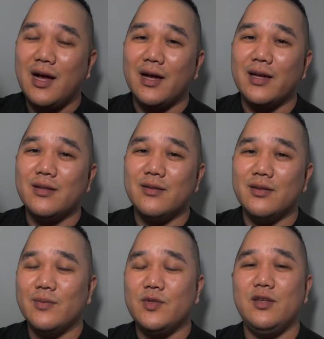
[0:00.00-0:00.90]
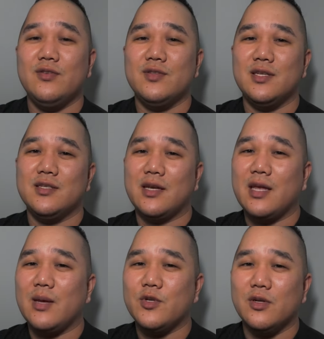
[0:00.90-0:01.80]
I love to use this. I
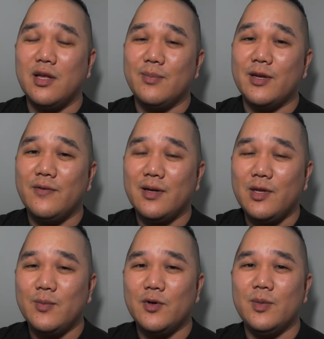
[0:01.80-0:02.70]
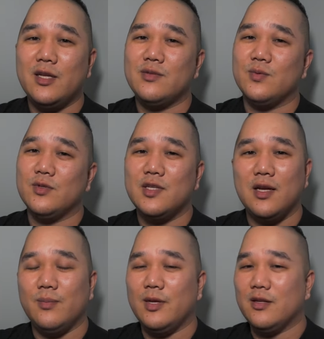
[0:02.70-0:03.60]
capture a lot of my family moments. We'll
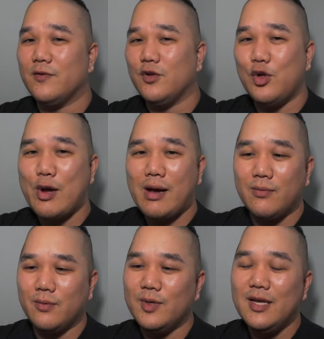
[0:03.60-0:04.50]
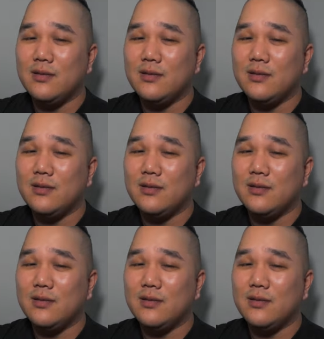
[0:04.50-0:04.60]
stick them in a photo album.